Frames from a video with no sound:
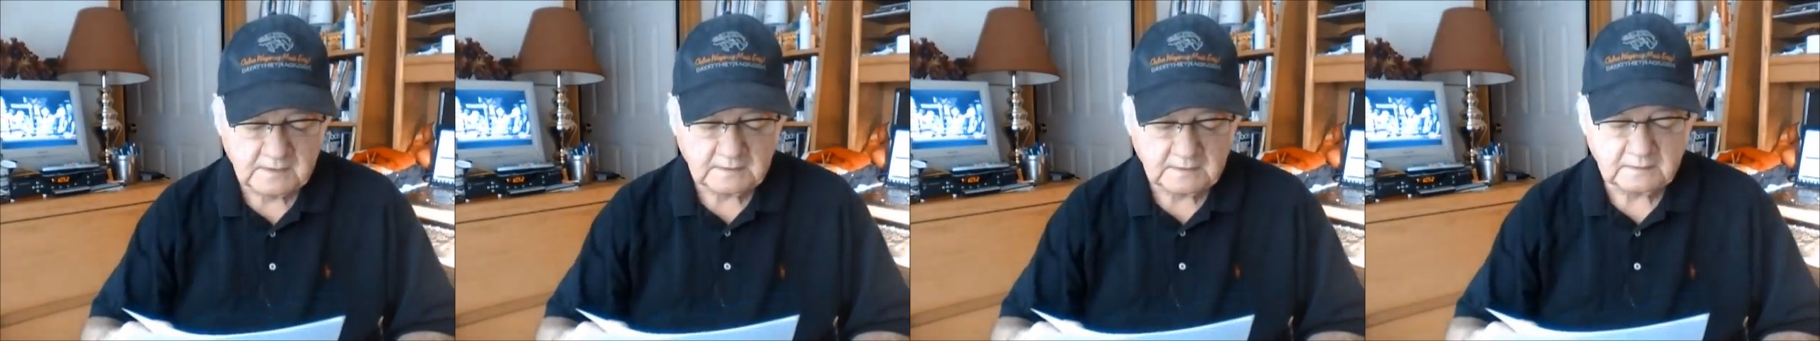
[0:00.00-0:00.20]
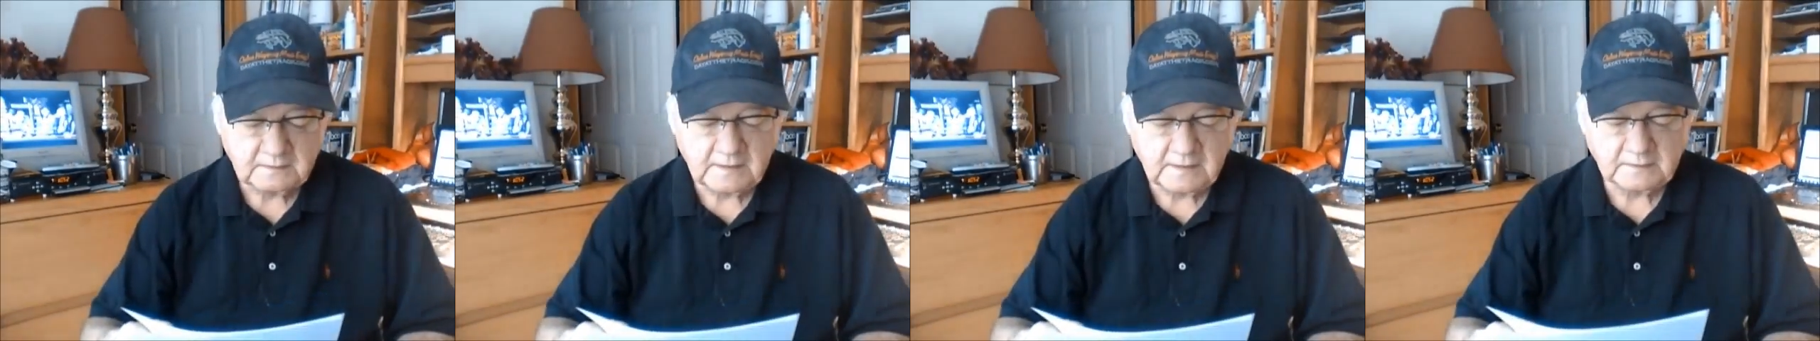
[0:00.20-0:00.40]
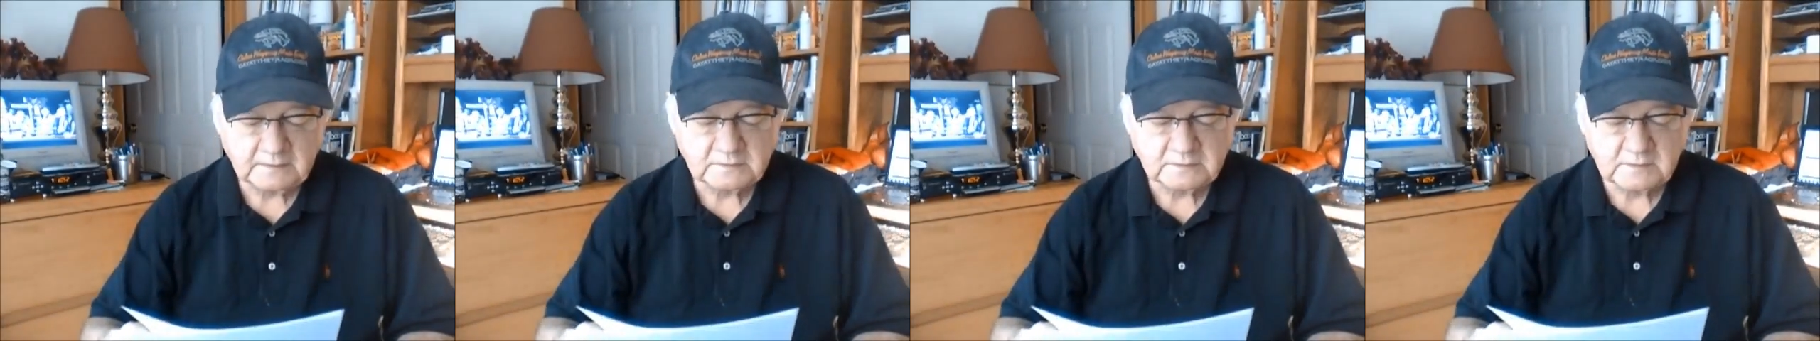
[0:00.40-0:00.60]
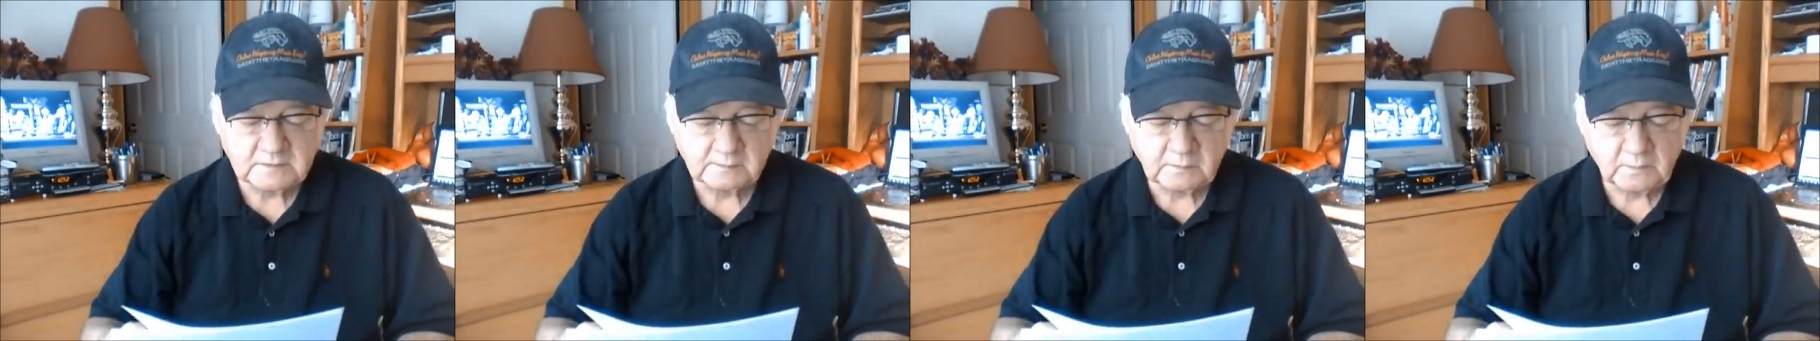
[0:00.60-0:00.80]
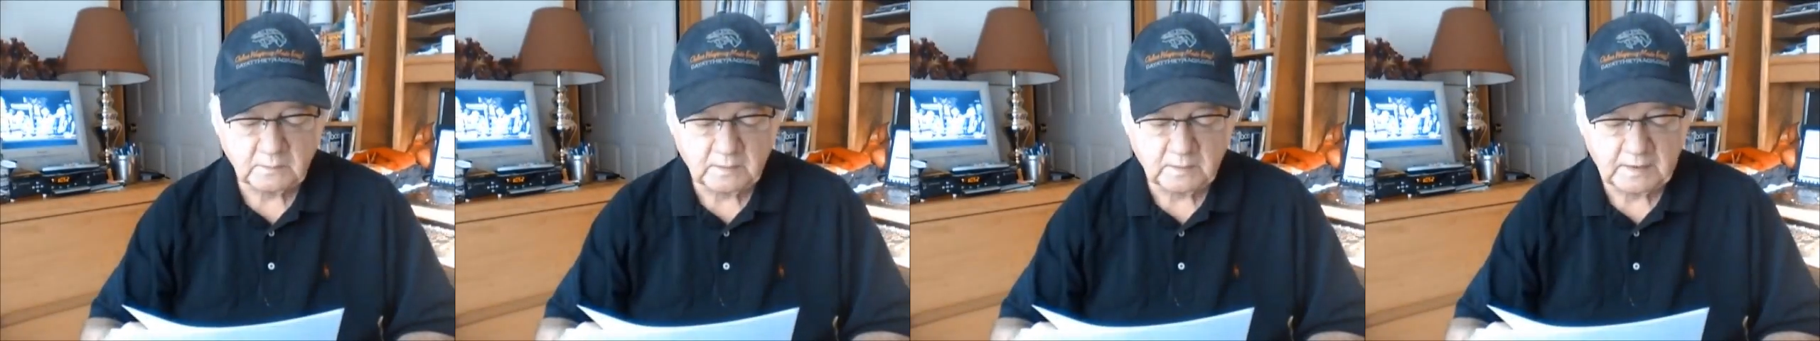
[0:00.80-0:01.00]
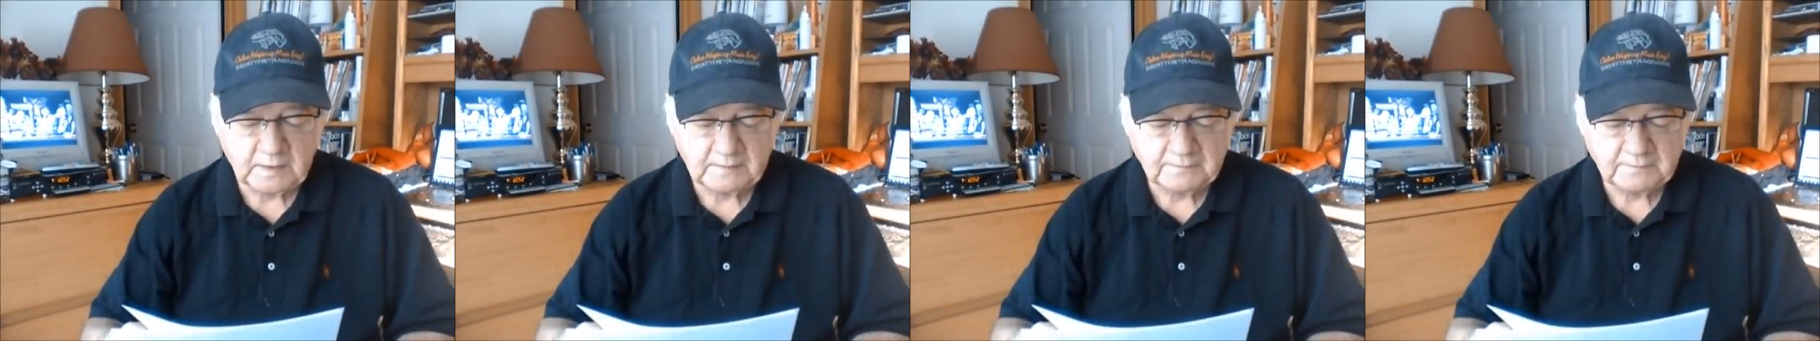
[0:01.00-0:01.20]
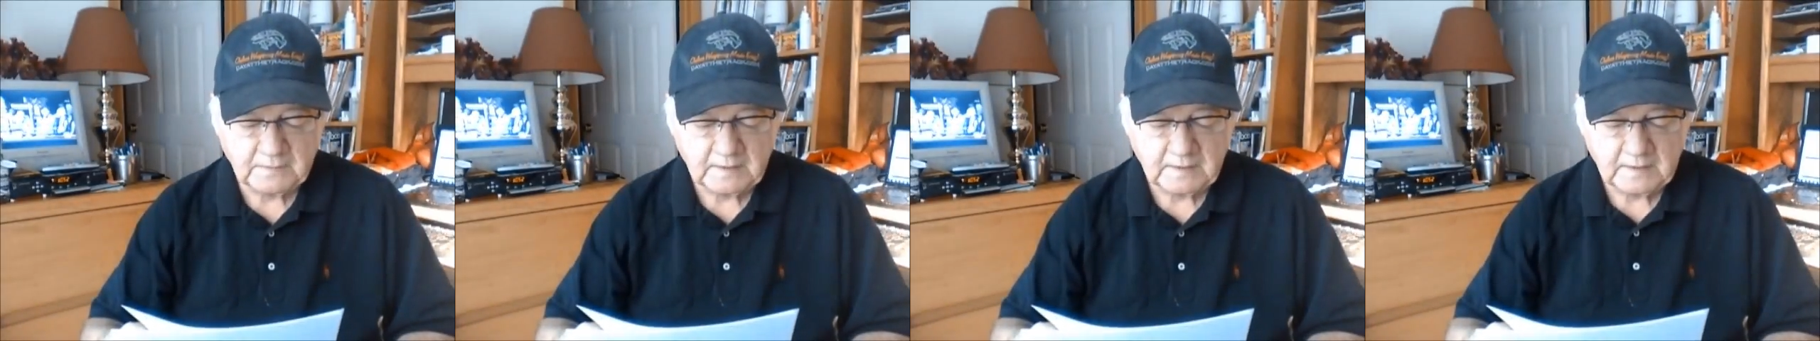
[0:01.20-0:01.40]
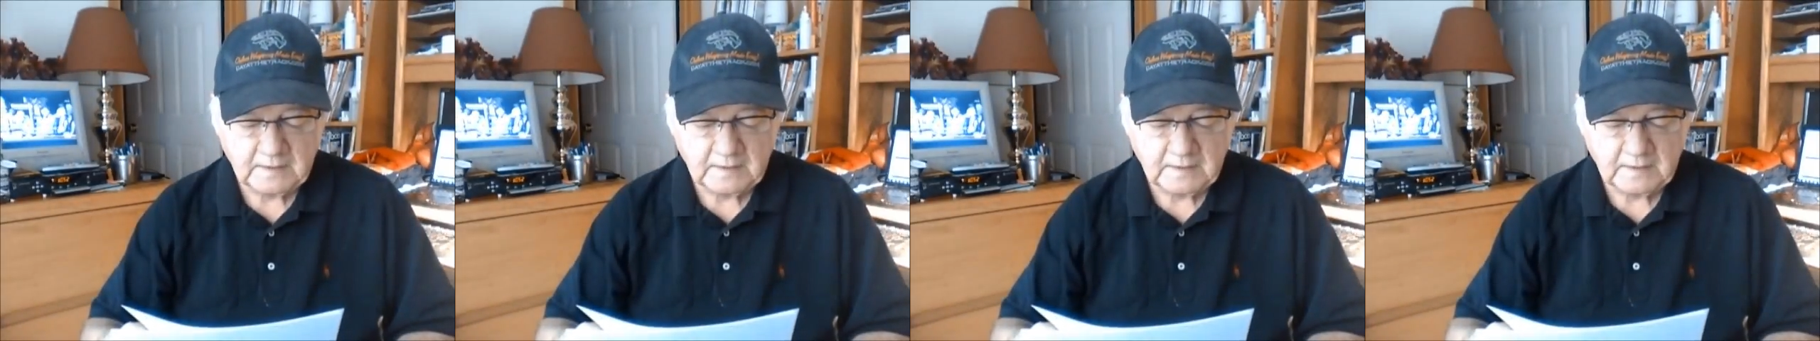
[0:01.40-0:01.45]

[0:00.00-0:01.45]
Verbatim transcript: Contenders number one,